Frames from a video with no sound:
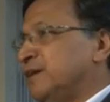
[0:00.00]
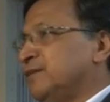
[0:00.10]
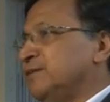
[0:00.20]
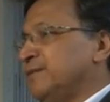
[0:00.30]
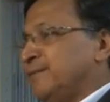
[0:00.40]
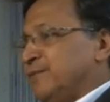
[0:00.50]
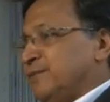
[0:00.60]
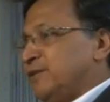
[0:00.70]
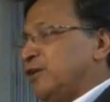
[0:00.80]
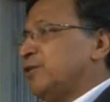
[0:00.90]
I think
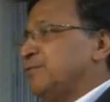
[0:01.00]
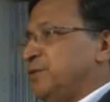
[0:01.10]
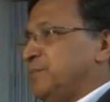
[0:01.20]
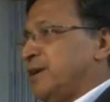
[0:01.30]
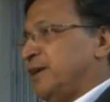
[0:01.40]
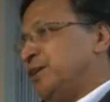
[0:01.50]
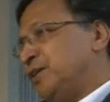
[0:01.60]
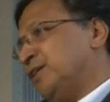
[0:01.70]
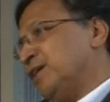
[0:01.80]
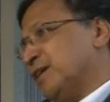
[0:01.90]
the lot of demand
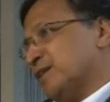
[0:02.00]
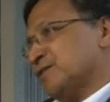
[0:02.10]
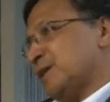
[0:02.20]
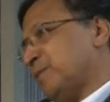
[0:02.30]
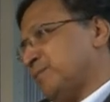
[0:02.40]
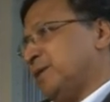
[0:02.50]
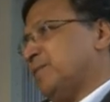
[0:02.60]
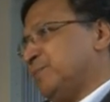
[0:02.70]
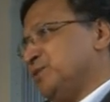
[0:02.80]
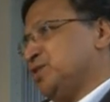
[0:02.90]
in India, some of
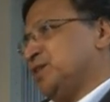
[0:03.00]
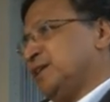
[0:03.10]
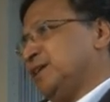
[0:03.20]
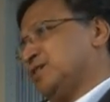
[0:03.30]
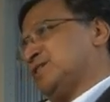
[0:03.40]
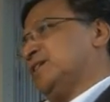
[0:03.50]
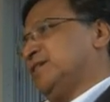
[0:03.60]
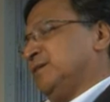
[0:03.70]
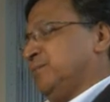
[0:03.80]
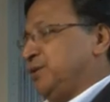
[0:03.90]
them are visited and they
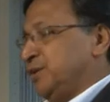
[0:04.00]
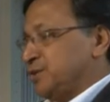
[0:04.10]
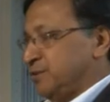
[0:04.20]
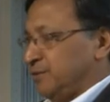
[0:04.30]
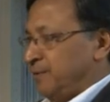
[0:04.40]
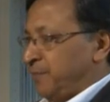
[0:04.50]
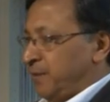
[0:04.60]
started replication.